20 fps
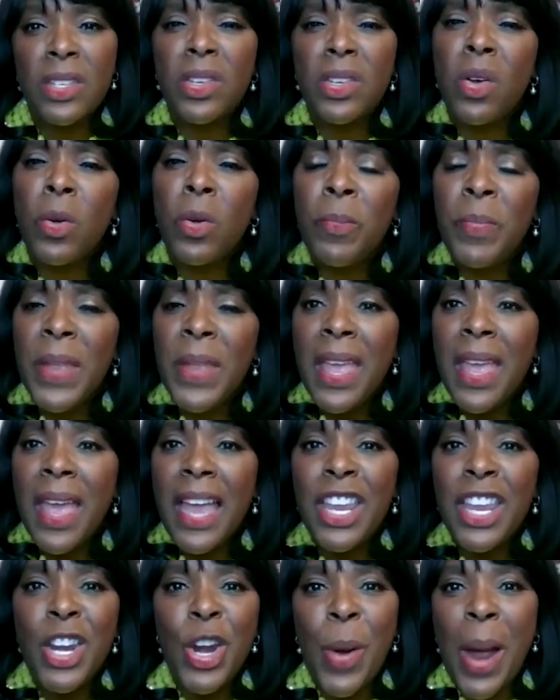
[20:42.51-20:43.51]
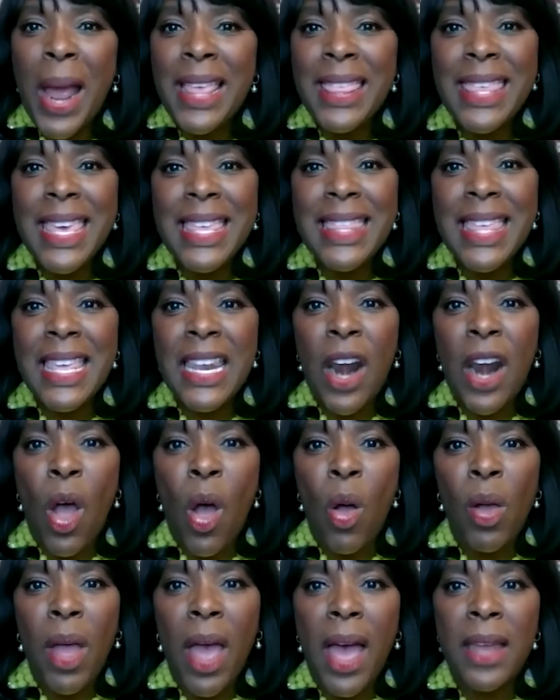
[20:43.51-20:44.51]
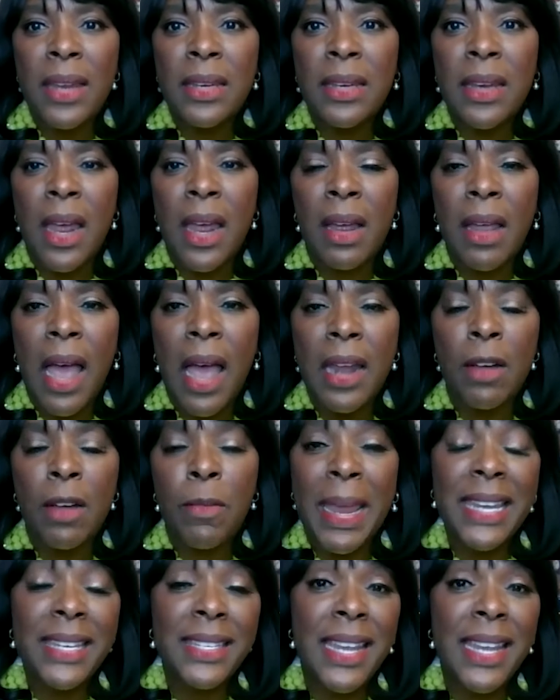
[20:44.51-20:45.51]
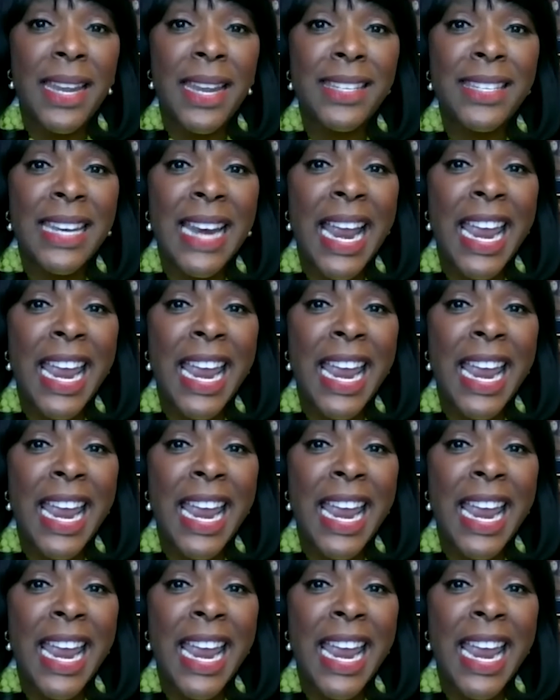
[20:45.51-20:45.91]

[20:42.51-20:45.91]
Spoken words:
So, I think that it all kind of makes sense.